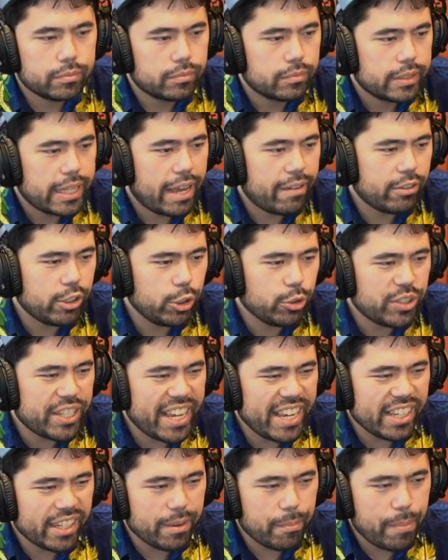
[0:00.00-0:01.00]
Haven't you
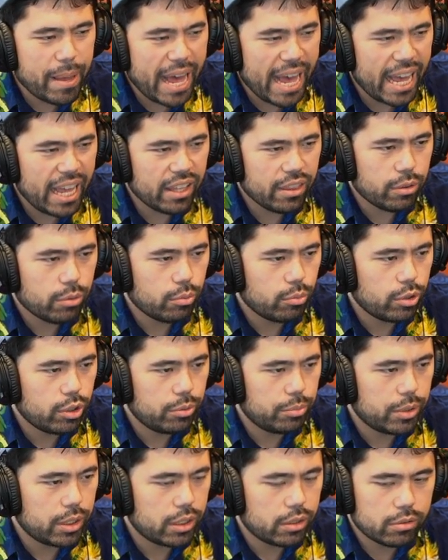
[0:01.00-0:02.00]
taken a bath? What do
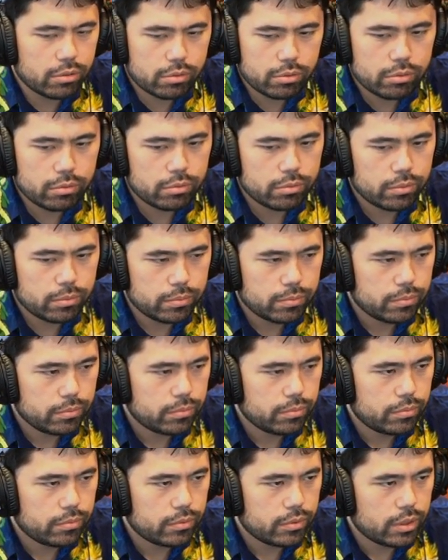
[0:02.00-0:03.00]
you mean?
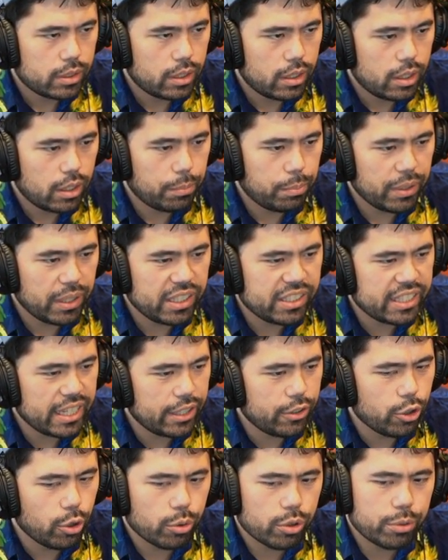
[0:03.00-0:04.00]
Play
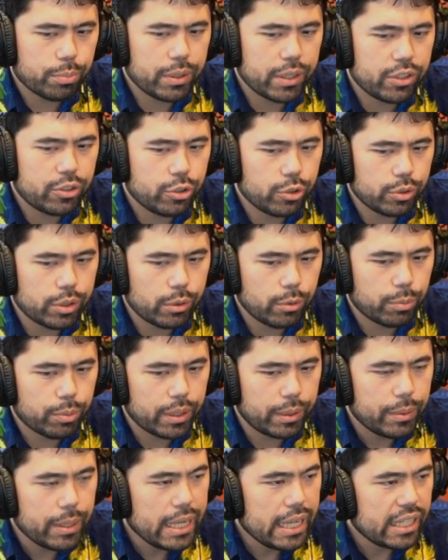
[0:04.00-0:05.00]
10. No, we're gonna play 2, and then we'll
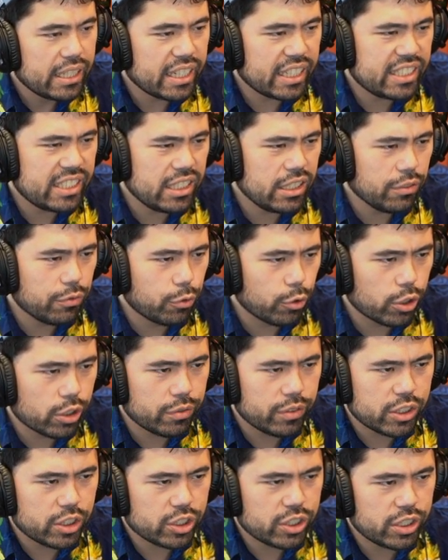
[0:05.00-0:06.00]
play him. Did I see
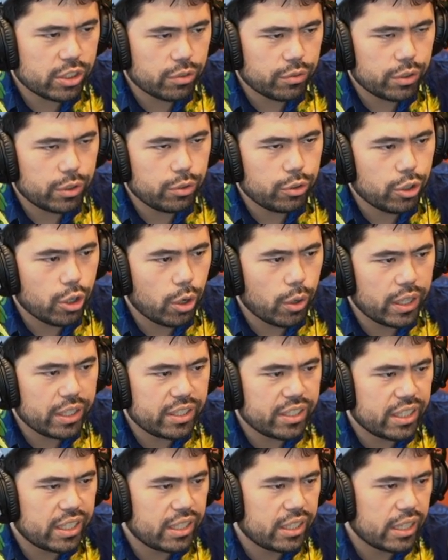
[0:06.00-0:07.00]
Dvorkovic's interview? No, I
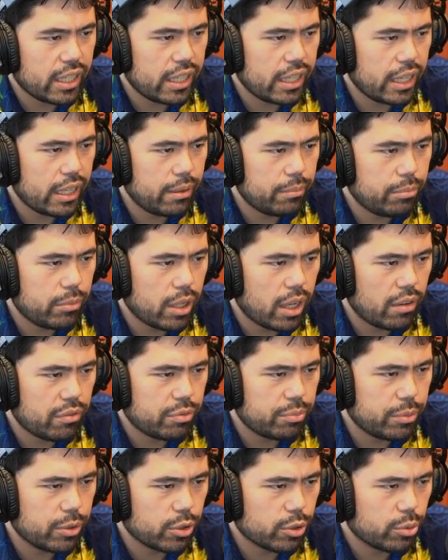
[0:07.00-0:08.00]
didn't. I am not
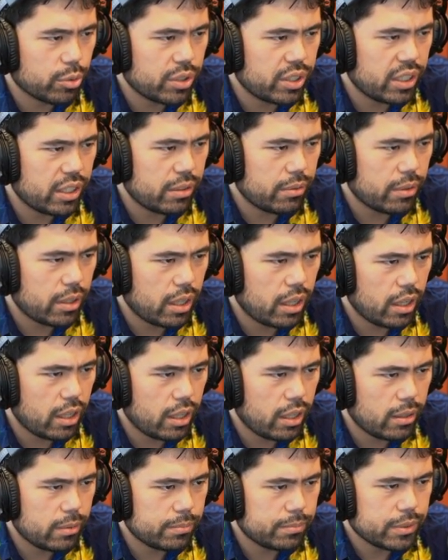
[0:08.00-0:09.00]
familiar with it.
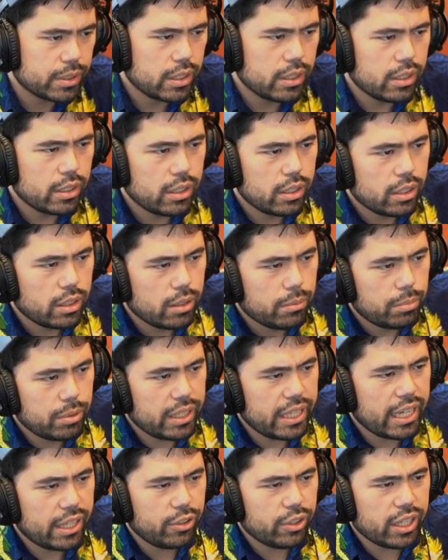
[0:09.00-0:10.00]
But
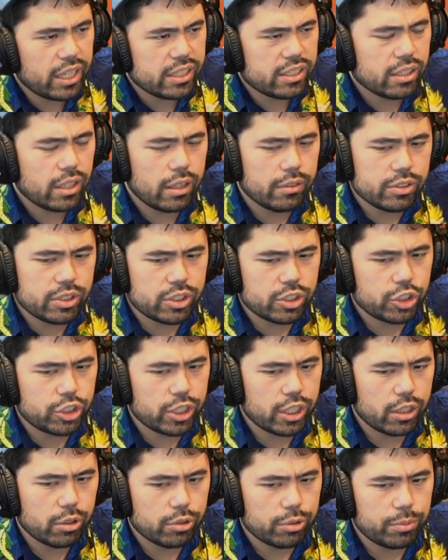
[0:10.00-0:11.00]
yeah, you guys can obviously
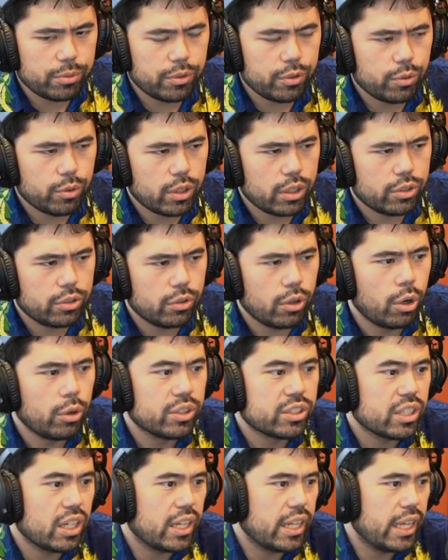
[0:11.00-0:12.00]
share it with me if you want to. Oh,
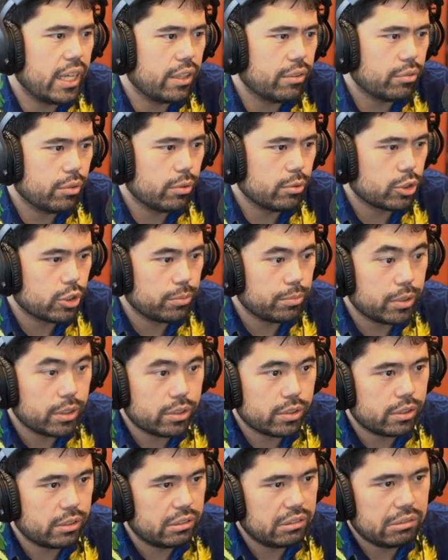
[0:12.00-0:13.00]
he's got A3, which I
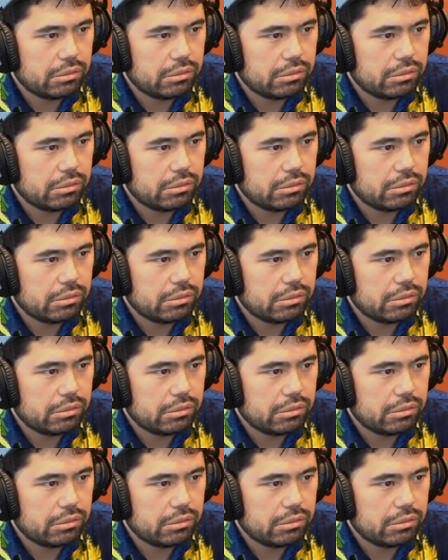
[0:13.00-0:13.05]
missed.